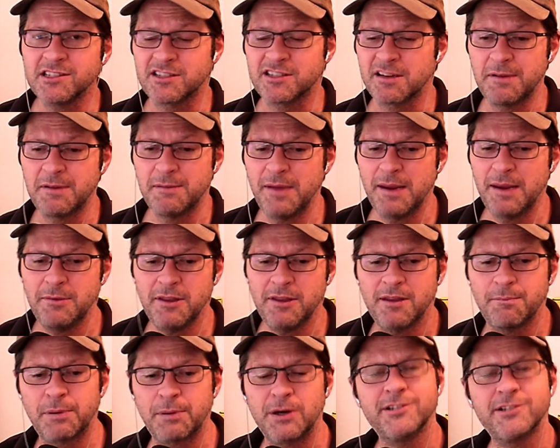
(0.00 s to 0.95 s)
I mean, maybe the
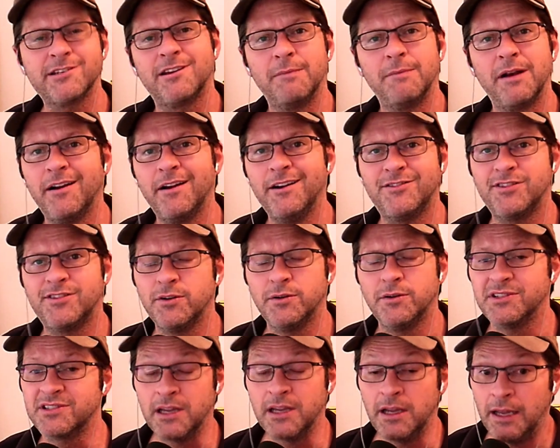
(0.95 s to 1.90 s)
person they're married to
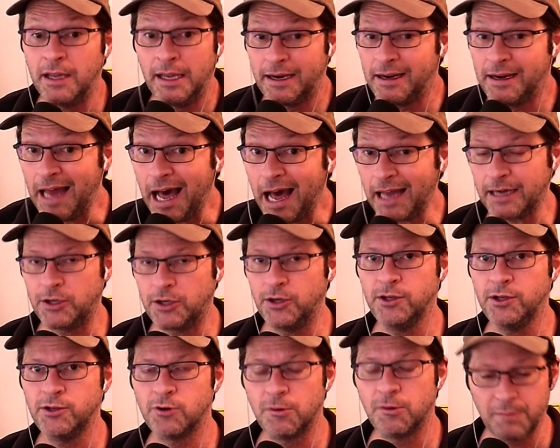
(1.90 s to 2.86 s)
is not good to them.